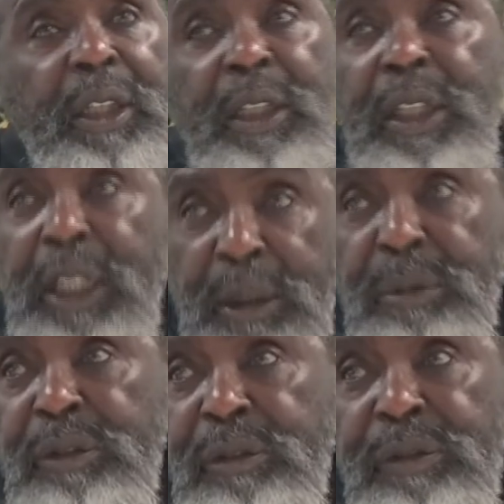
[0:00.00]
He
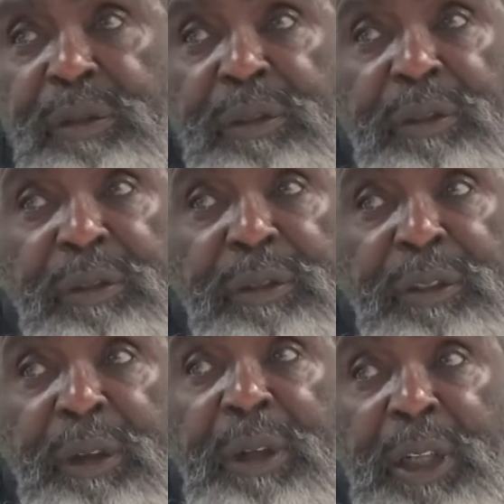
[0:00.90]
was
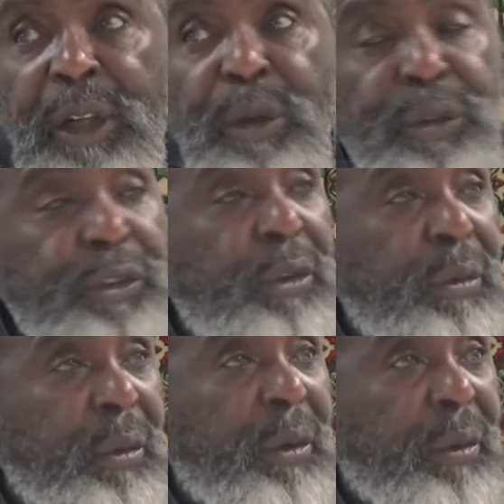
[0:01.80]
very close to
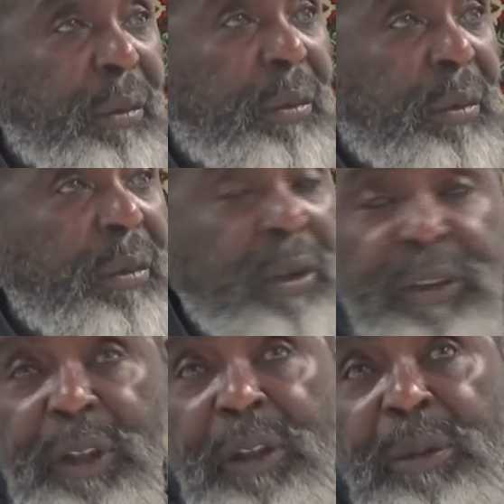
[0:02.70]
what we
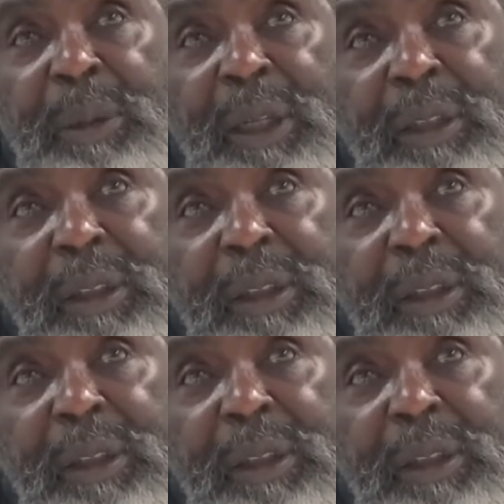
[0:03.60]
talk about.